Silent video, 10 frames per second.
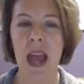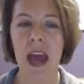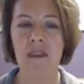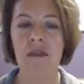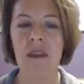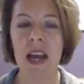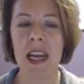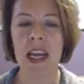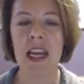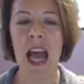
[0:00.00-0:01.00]
and
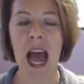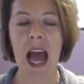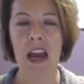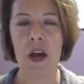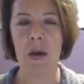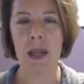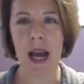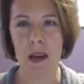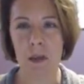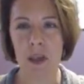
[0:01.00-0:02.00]
fighting and knowing
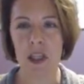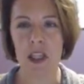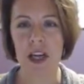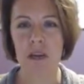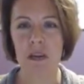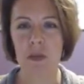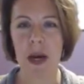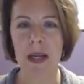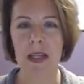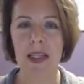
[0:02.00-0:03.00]
how to push each other's
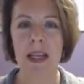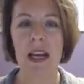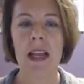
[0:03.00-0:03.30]
buttons